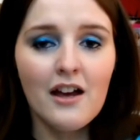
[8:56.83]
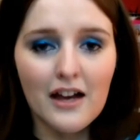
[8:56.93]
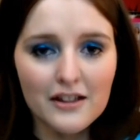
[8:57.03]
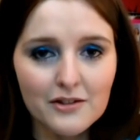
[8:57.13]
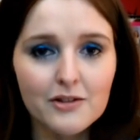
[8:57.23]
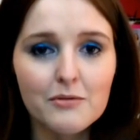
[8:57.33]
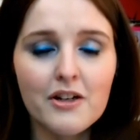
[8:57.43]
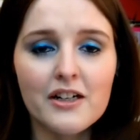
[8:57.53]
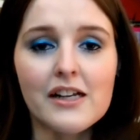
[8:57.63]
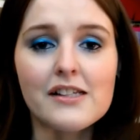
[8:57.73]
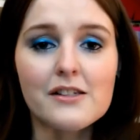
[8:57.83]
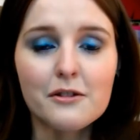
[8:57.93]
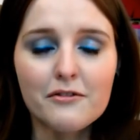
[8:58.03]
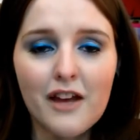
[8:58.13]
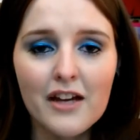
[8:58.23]
I don't know what it is, so
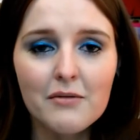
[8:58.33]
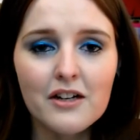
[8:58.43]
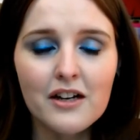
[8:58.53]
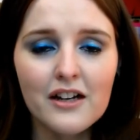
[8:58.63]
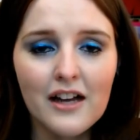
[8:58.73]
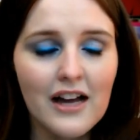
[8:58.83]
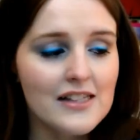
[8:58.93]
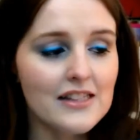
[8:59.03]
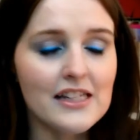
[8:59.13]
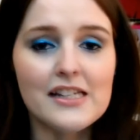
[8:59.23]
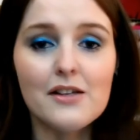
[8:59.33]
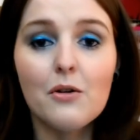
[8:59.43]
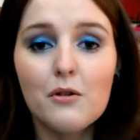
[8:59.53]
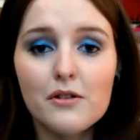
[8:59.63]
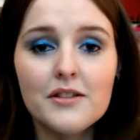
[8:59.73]
if anyone has these
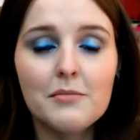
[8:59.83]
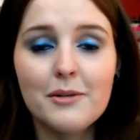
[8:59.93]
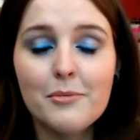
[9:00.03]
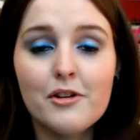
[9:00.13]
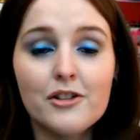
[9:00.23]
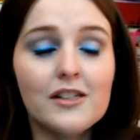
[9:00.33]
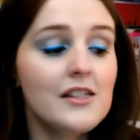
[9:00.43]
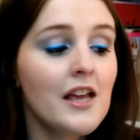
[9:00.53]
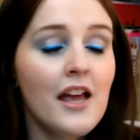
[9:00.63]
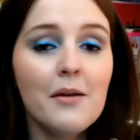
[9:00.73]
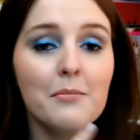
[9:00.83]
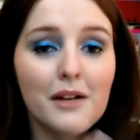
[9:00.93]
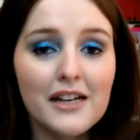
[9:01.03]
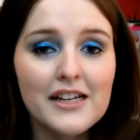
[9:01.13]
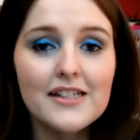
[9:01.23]
or similar products,
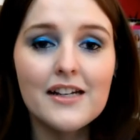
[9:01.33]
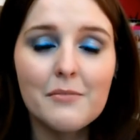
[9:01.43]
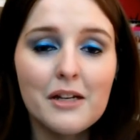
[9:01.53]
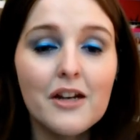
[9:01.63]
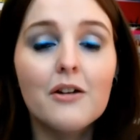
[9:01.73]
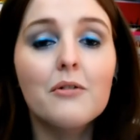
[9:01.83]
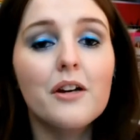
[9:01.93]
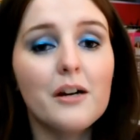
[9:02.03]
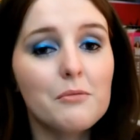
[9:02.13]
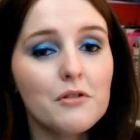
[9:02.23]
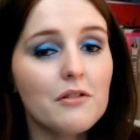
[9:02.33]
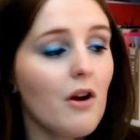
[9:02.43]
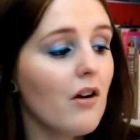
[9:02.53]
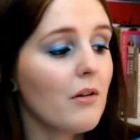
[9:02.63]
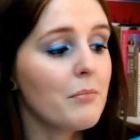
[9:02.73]
please let me know what I'm doing
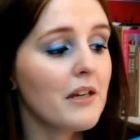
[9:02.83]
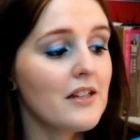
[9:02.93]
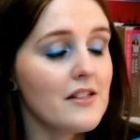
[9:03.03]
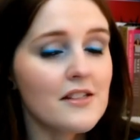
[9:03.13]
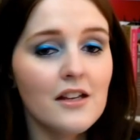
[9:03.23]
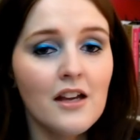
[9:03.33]
wrong, because